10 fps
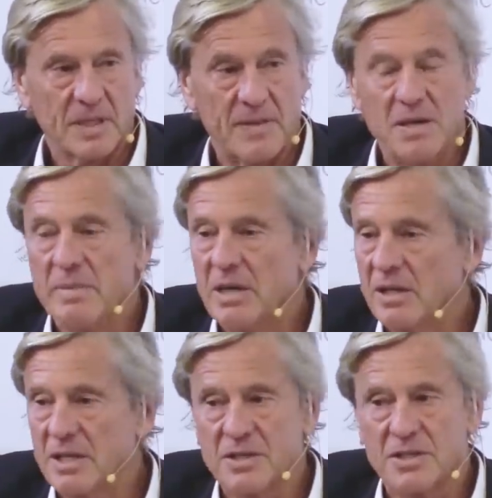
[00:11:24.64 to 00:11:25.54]
And the
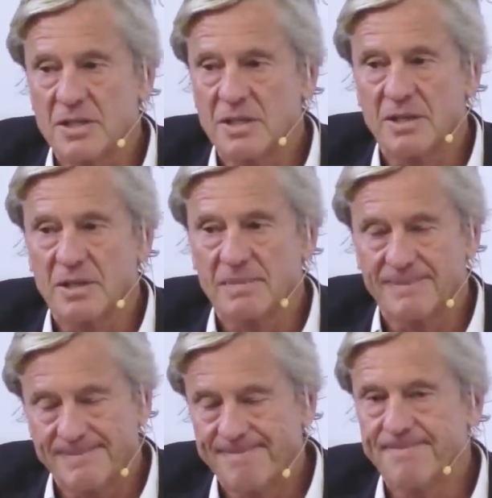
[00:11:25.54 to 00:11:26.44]
Americans, you
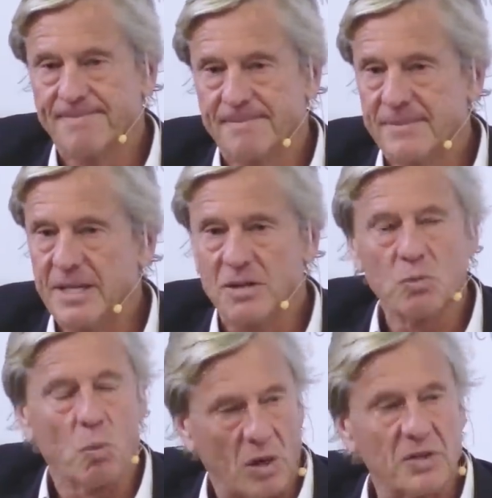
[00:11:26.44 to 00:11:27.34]
know, they
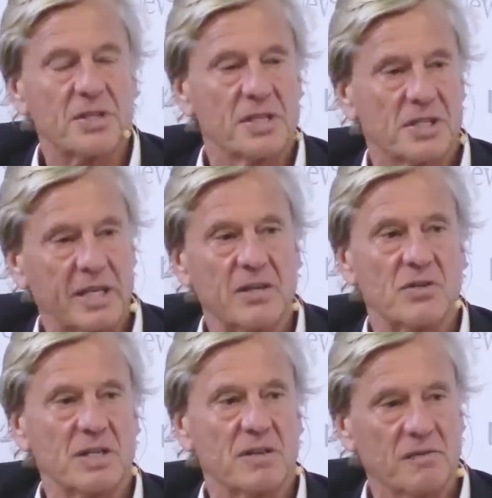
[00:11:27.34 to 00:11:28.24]
don't want this
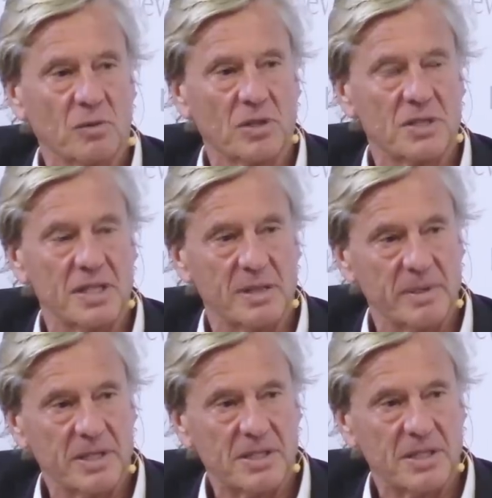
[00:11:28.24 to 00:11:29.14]
country to fall into the
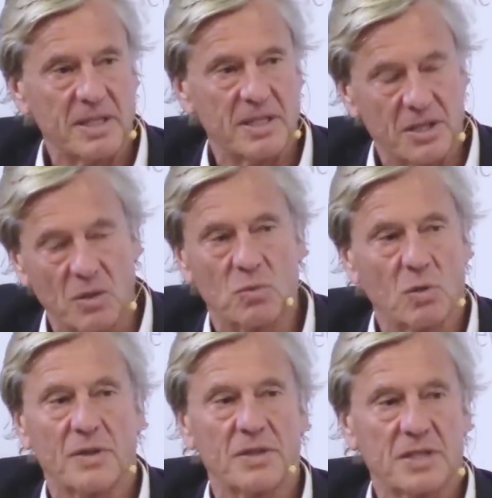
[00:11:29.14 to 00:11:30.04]
abyss, and they don't
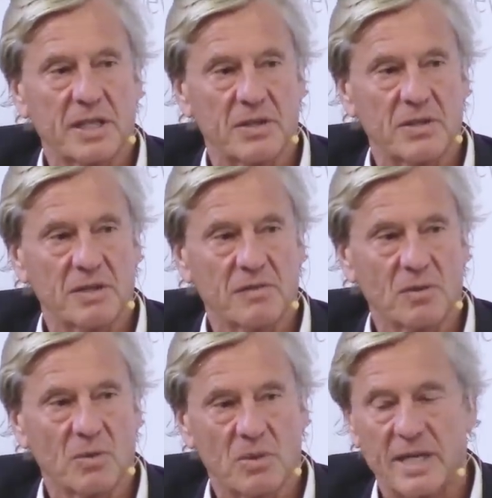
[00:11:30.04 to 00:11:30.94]
want this country to
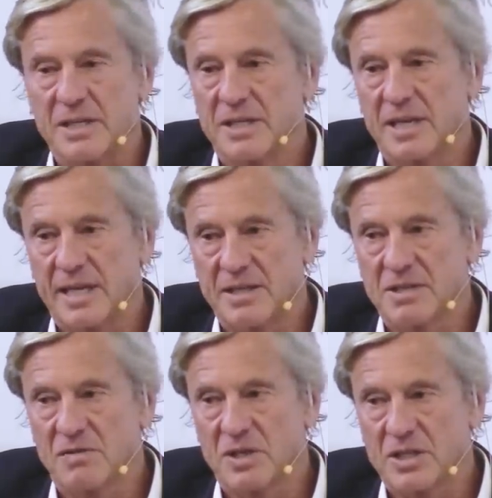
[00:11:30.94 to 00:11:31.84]
fall right into the
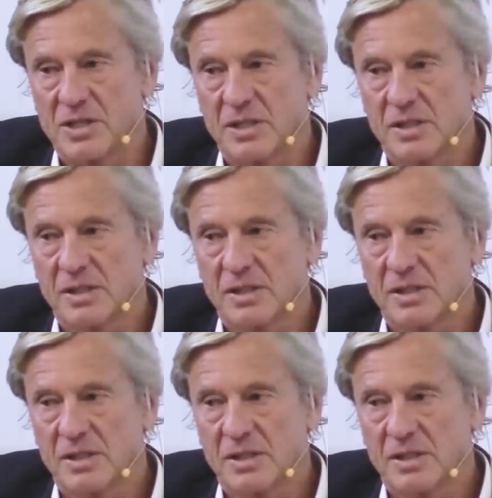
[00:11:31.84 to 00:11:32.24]
hands of Russia.